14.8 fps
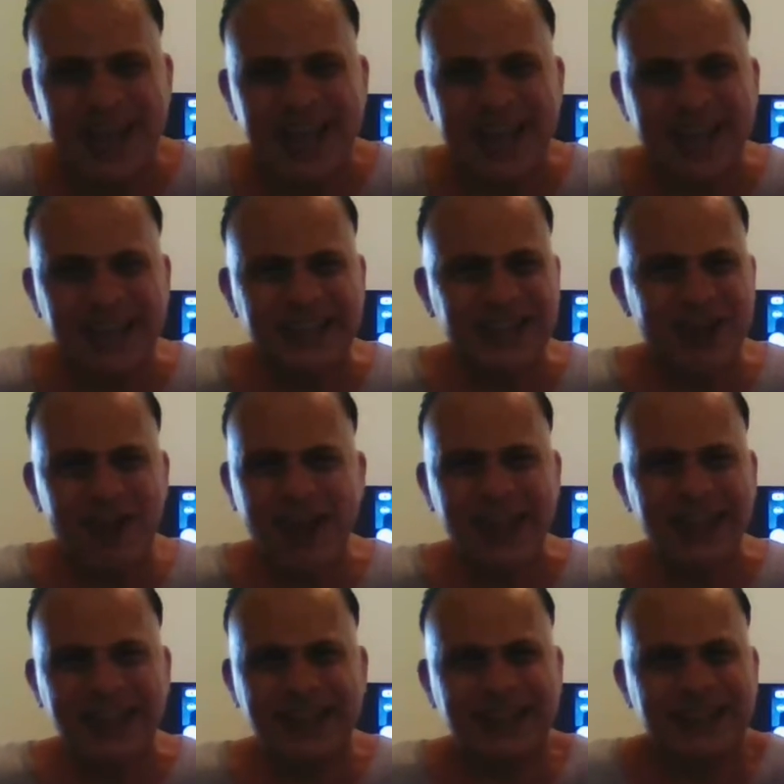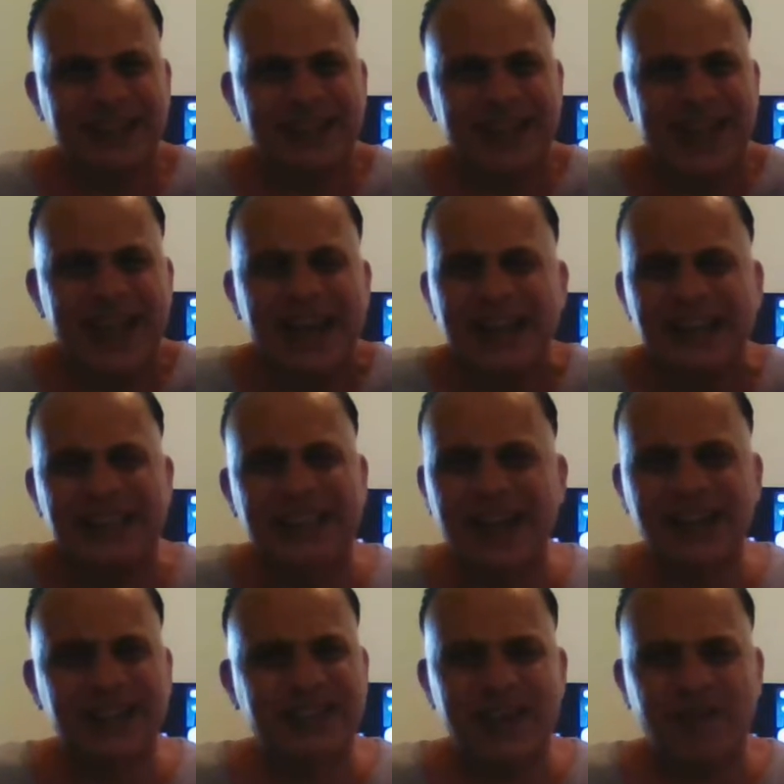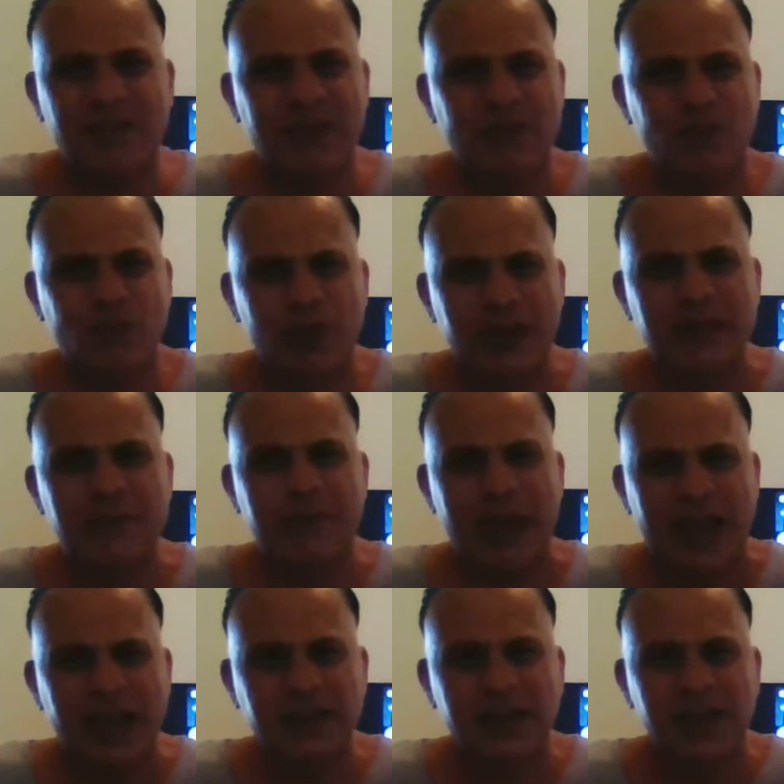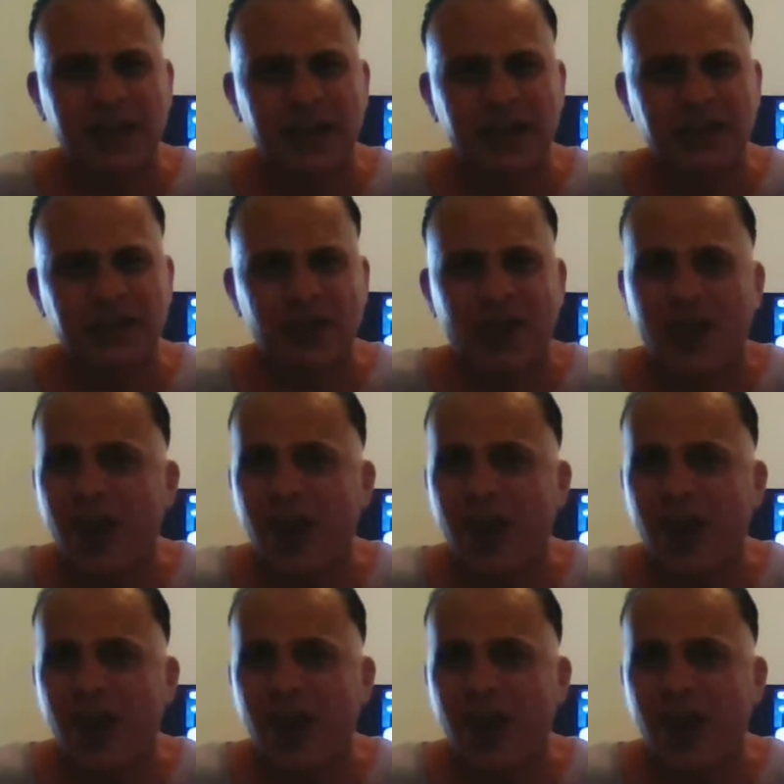It's like Ellie's done something really bad to her.